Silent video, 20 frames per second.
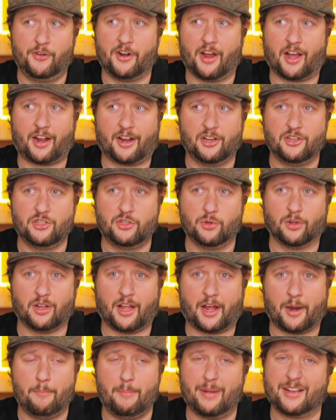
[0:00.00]
you're not going to do a
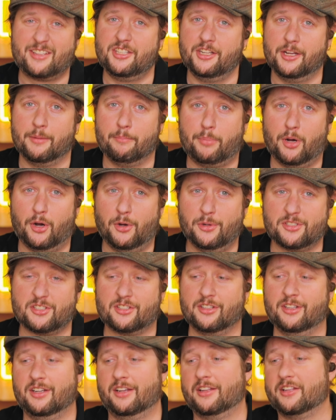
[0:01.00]
lot of mixing and
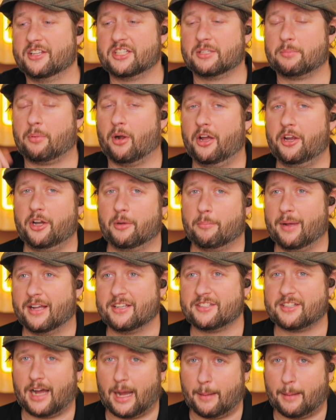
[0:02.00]
post, this is probably your best